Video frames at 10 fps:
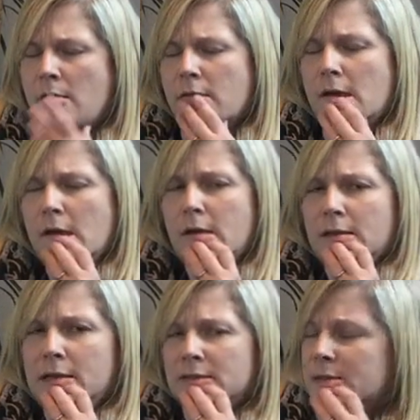The
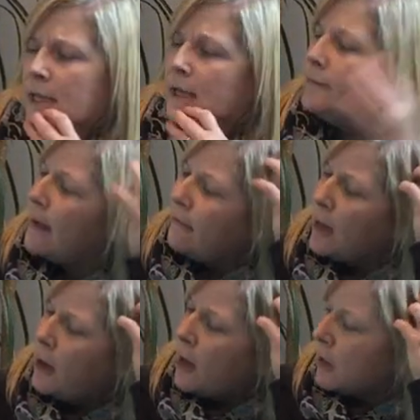earthlings think very
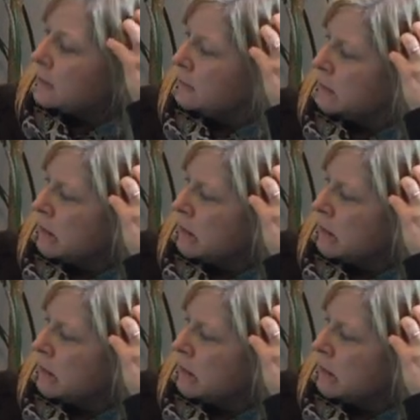hard.